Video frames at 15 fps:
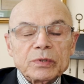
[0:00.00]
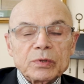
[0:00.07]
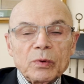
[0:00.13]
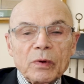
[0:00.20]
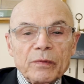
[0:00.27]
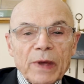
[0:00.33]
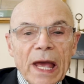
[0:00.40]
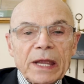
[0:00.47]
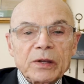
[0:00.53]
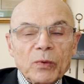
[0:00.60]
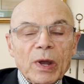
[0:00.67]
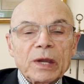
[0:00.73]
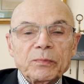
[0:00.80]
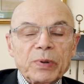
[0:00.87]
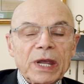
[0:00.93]
to
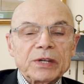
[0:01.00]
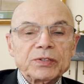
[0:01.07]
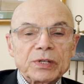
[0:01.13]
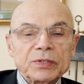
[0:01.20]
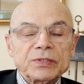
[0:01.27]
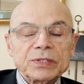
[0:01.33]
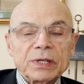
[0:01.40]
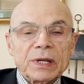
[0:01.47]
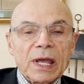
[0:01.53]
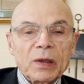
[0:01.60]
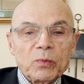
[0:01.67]
evaluate patients today.